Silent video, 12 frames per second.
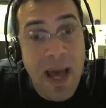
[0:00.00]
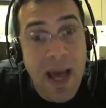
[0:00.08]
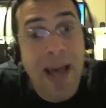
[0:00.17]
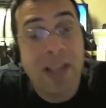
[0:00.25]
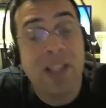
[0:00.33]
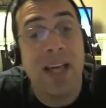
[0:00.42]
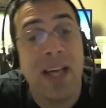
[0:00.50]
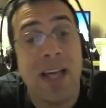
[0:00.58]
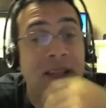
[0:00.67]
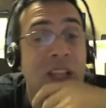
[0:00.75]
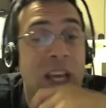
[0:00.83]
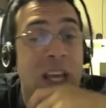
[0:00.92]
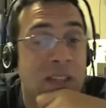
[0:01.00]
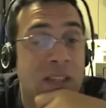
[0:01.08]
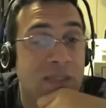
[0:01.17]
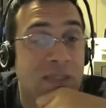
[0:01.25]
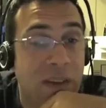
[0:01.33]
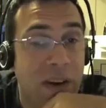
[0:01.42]
Actually, I changed
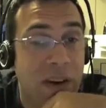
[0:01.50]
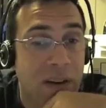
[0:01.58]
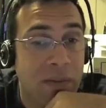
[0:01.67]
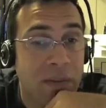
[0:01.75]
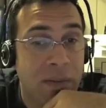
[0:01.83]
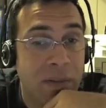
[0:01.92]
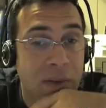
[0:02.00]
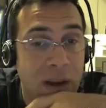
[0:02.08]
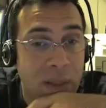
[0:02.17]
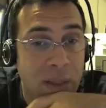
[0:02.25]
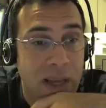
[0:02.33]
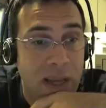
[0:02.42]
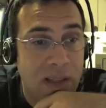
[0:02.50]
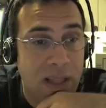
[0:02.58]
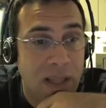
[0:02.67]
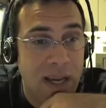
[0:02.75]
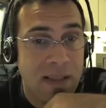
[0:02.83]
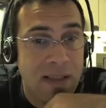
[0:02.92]
500, 300,000
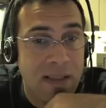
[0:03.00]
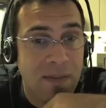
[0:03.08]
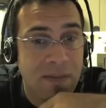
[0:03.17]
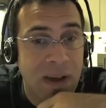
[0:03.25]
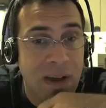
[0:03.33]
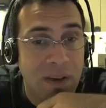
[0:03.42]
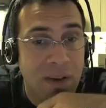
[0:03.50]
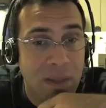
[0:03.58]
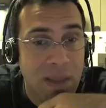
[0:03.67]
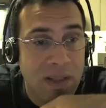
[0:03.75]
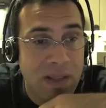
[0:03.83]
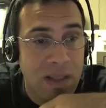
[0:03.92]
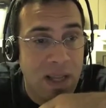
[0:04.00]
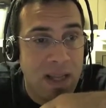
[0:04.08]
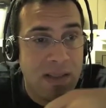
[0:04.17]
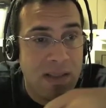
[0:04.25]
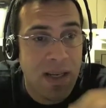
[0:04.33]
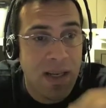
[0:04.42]
lines, five hundred thousand
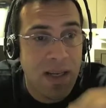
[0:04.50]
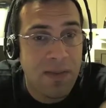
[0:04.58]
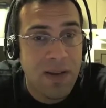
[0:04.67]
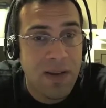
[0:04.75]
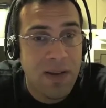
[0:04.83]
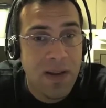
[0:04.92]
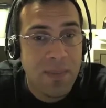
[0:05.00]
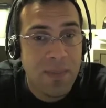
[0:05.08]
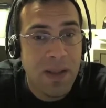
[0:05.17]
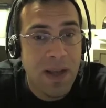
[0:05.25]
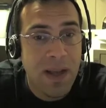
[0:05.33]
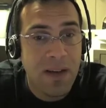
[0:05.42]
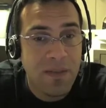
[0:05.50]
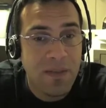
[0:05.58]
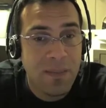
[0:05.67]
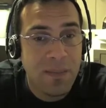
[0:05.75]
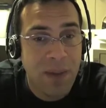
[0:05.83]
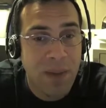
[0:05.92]
lines of, of
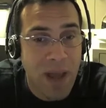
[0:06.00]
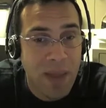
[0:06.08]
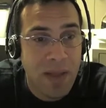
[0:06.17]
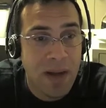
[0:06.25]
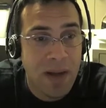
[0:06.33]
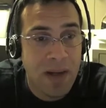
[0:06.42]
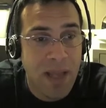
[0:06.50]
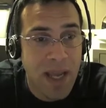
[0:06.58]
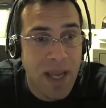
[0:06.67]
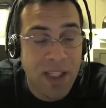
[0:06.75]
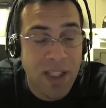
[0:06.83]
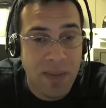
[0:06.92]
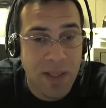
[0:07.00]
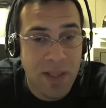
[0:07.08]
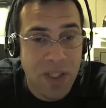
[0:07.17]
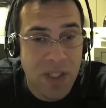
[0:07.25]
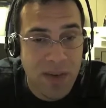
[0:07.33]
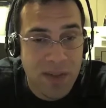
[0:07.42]
Python, HTML, and
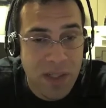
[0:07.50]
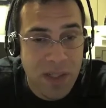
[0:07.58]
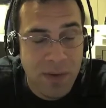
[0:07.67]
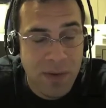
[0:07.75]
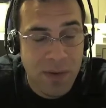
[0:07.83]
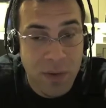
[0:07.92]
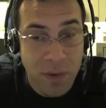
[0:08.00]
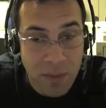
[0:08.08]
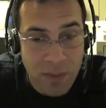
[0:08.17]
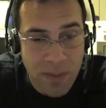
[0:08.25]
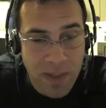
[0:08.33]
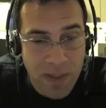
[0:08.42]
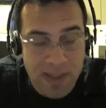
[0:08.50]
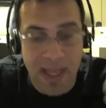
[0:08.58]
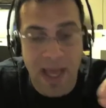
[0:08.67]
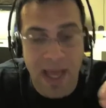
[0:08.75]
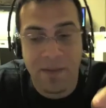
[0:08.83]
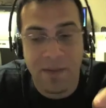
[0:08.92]
JavaScript for Chrome because mm-hmm. they
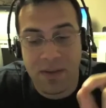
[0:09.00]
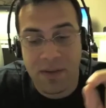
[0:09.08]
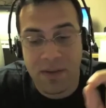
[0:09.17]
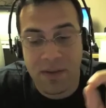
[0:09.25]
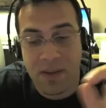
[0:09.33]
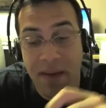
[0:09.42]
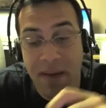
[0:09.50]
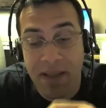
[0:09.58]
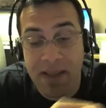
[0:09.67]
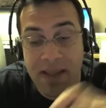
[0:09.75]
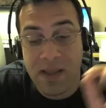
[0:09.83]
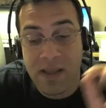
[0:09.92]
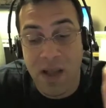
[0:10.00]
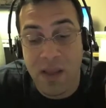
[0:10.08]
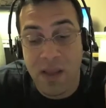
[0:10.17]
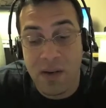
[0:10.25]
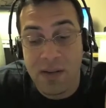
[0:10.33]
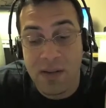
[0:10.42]
have, they have these other
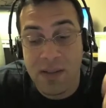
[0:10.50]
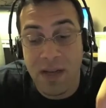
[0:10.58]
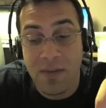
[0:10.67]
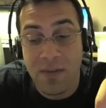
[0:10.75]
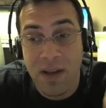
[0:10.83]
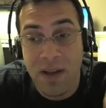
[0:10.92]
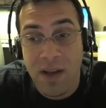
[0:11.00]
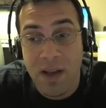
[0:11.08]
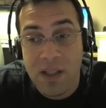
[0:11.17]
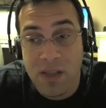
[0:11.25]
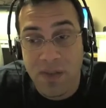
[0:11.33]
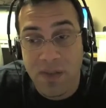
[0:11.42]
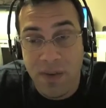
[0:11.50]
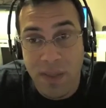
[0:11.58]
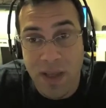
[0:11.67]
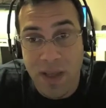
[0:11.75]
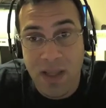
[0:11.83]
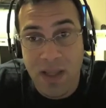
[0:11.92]
other stuff. Mm-hmm. So
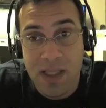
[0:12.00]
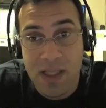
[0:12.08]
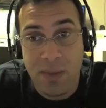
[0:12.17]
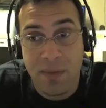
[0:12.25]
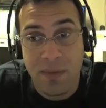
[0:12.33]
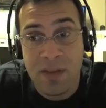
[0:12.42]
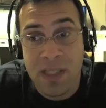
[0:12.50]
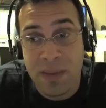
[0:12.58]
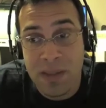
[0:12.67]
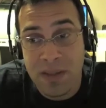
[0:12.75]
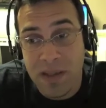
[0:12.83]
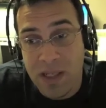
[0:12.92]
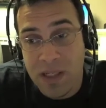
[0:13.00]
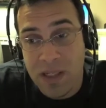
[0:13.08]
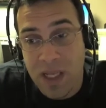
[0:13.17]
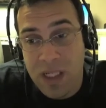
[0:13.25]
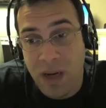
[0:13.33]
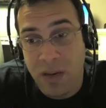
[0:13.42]
500,000 lines, but for C++, I
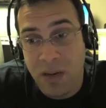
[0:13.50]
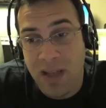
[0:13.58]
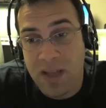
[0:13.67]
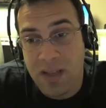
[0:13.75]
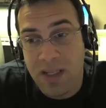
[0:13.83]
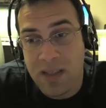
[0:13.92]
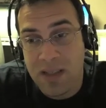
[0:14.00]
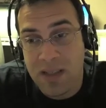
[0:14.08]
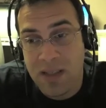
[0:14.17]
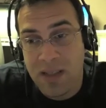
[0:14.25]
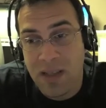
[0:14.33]
changed 100,000 lines. Right.